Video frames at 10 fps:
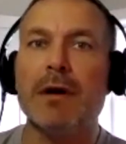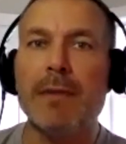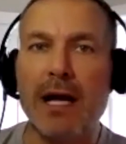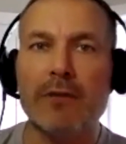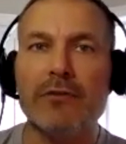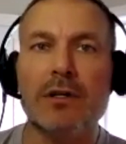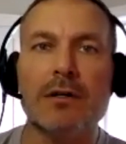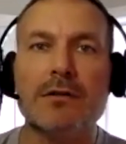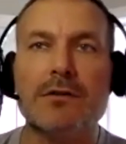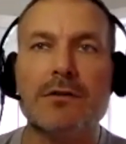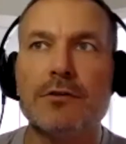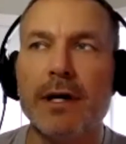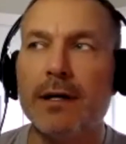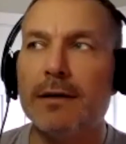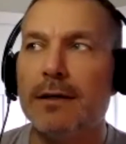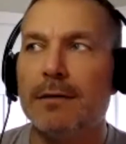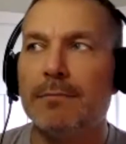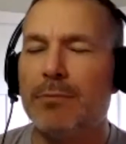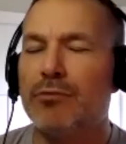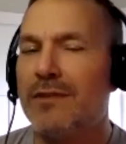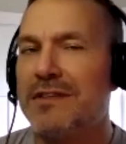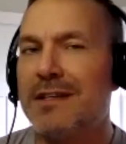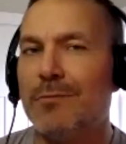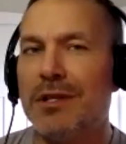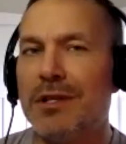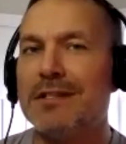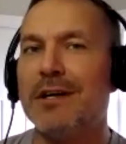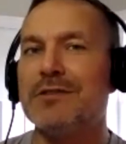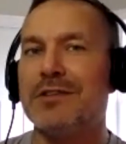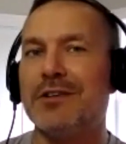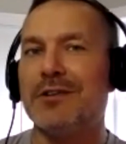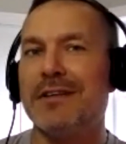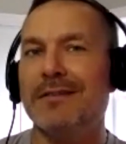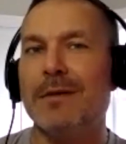McAfee years to my brief stint with Intel Security.